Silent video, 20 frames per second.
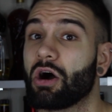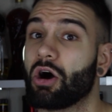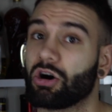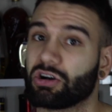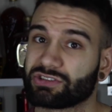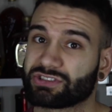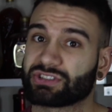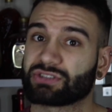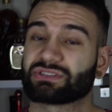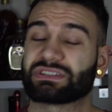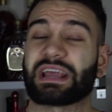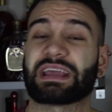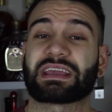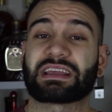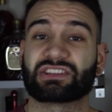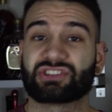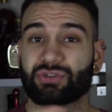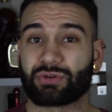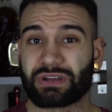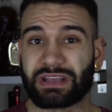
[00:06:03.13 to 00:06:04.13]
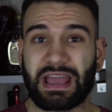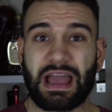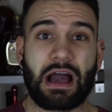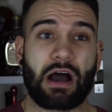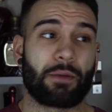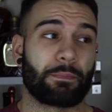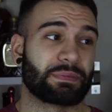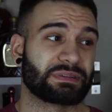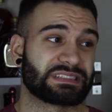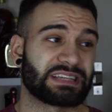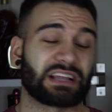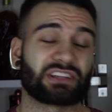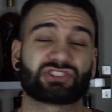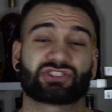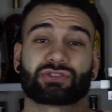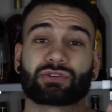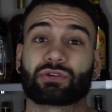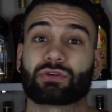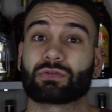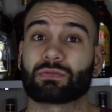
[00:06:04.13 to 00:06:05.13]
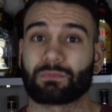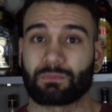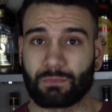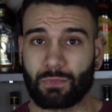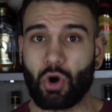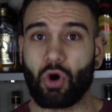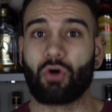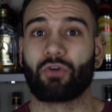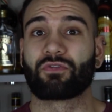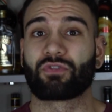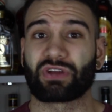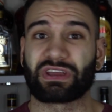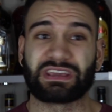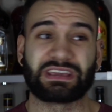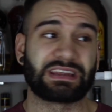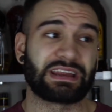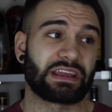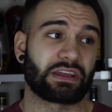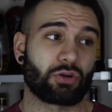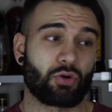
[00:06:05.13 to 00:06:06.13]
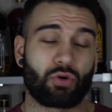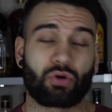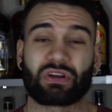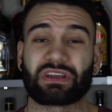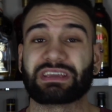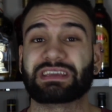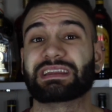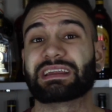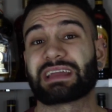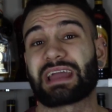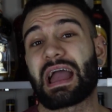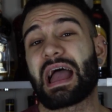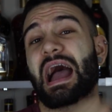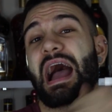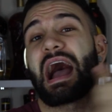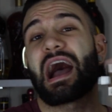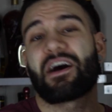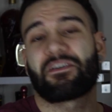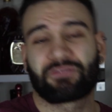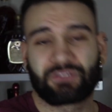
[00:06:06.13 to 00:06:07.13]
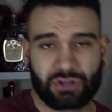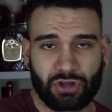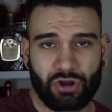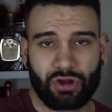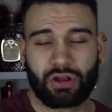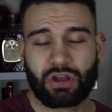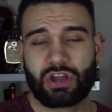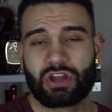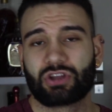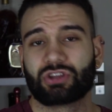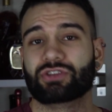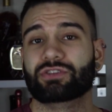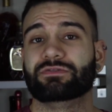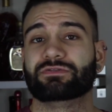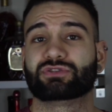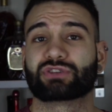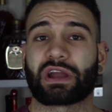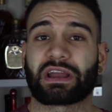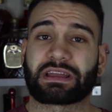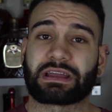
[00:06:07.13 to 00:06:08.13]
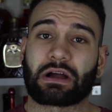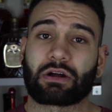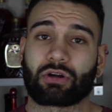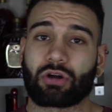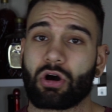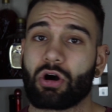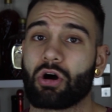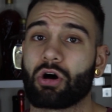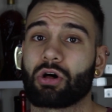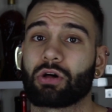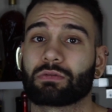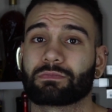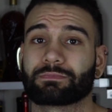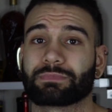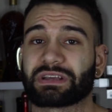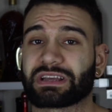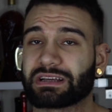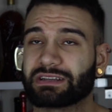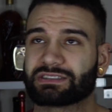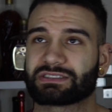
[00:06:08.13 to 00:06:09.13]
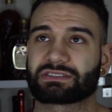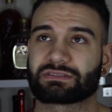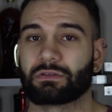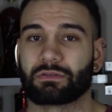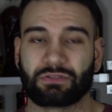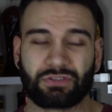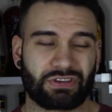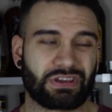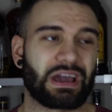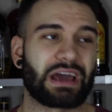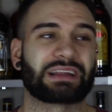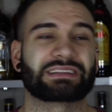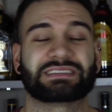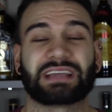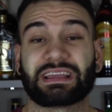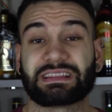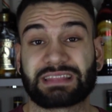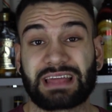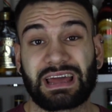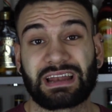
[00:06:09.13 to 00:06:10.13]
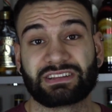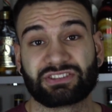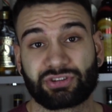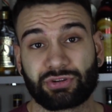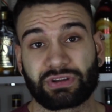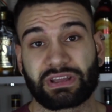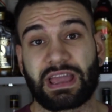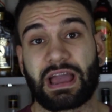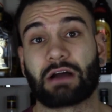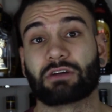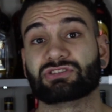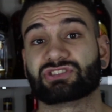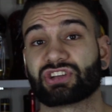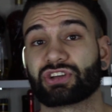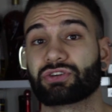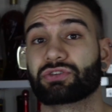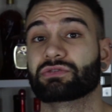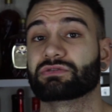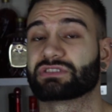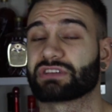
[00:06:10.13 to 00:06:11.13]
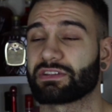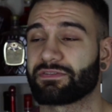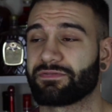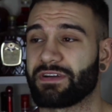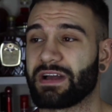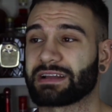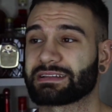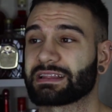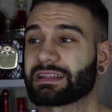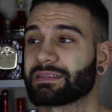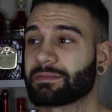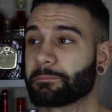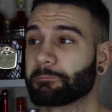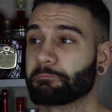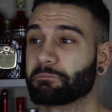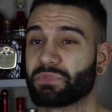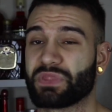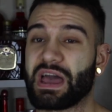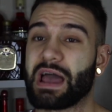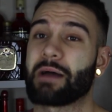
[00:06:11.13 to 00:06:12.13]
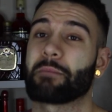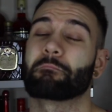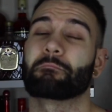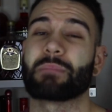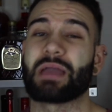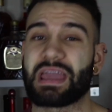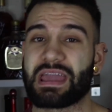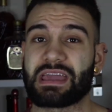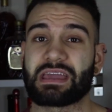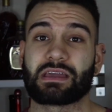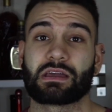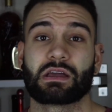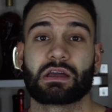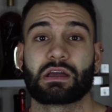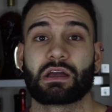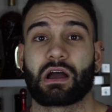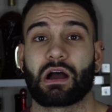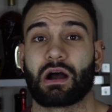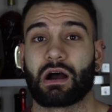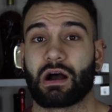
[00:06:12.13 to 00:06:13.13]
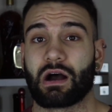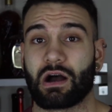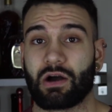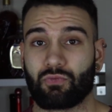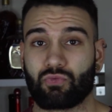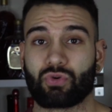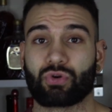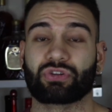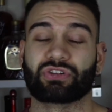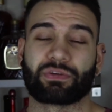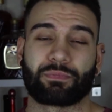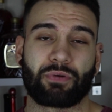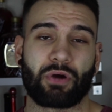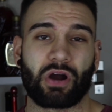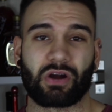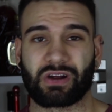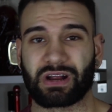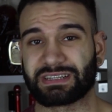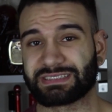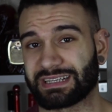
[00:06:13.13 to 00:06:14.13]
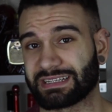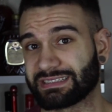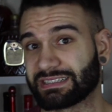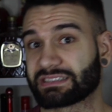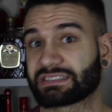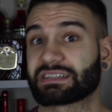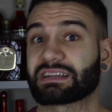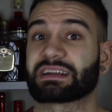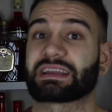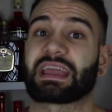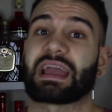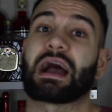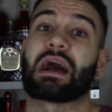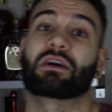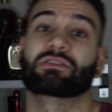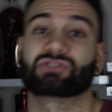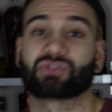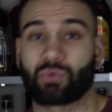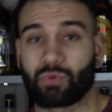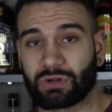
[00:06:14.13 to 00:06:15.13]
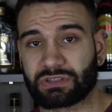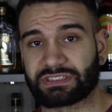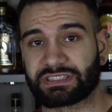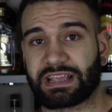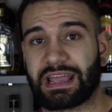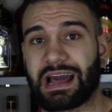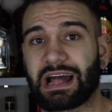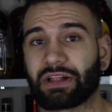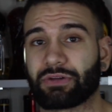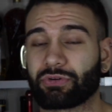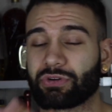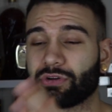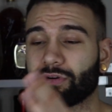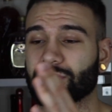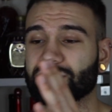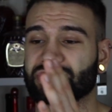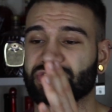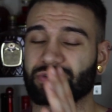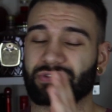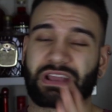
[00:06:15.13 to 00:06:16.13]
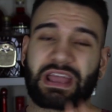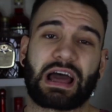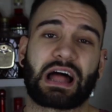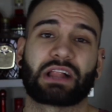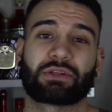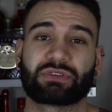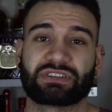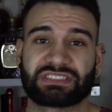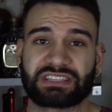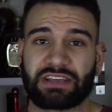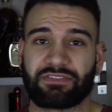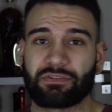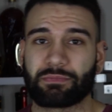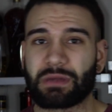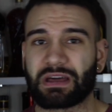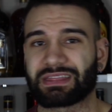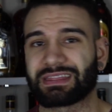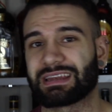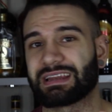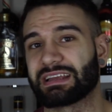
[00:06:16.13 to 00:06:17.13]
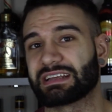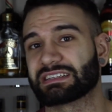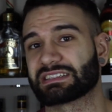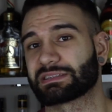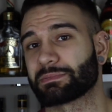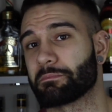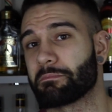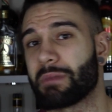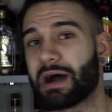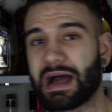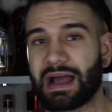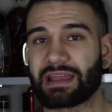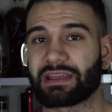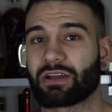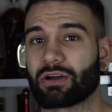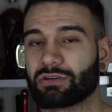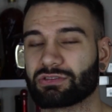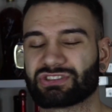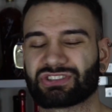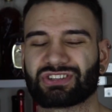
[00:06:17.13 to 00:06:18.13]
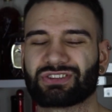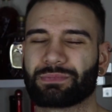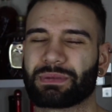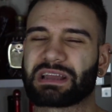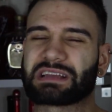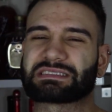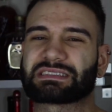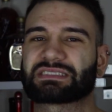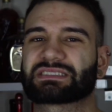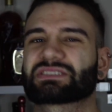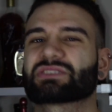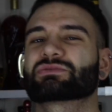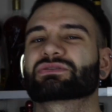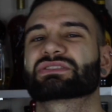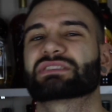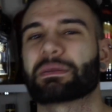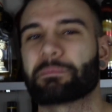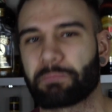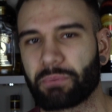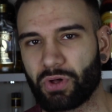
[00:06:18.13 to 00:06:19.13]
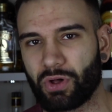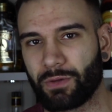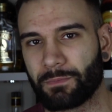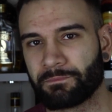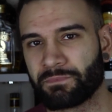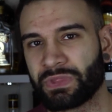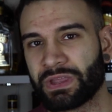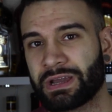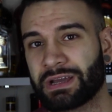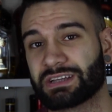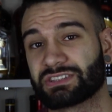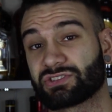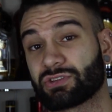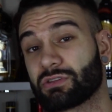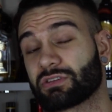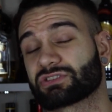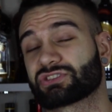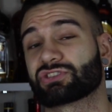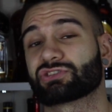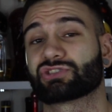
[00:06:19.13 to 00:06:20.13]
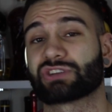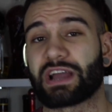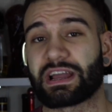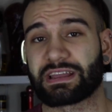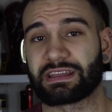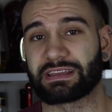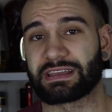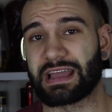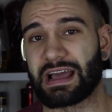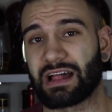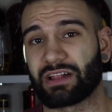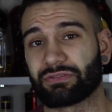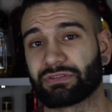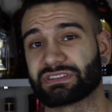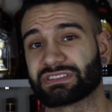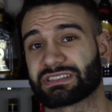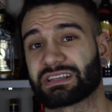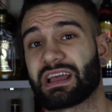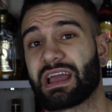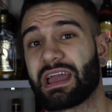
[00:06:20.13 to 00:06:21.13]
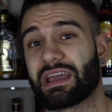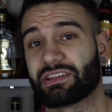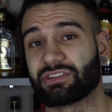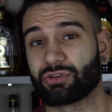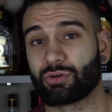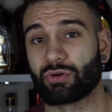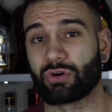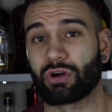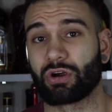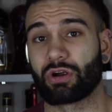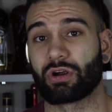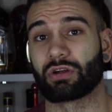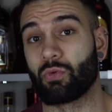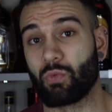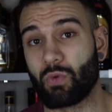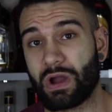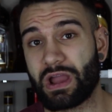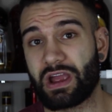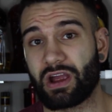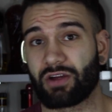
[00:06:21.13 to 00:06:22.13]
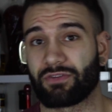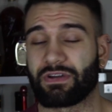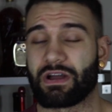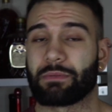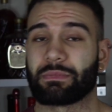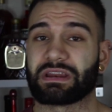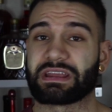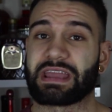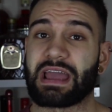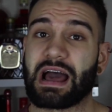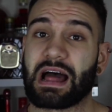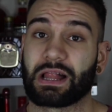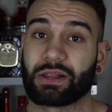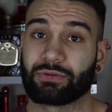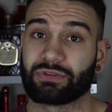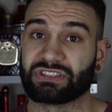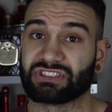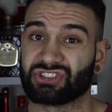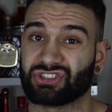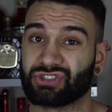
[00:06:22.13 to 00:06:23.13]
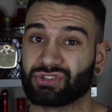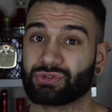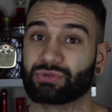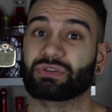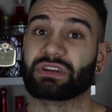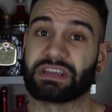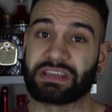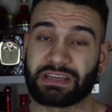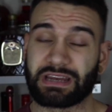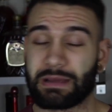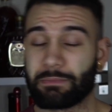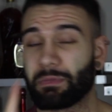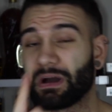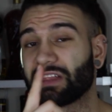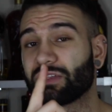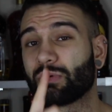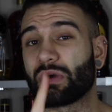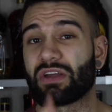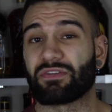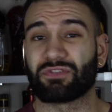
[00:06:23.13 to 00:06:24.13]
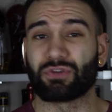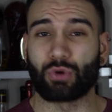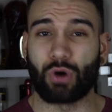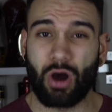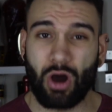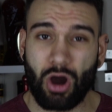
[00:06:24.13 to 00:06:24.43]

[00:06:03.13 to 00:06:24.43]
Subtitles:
also take into account potential overeating or eating after you've drank alcohol, because you gotta take that into account too, to the fact that that may ruin your progress, as it's gonna count towards the calorie goal. So calorie saving method is my go-to because it's so simple, so long as you're tracking calories and you're aware of how many calories you need. And by the way, if you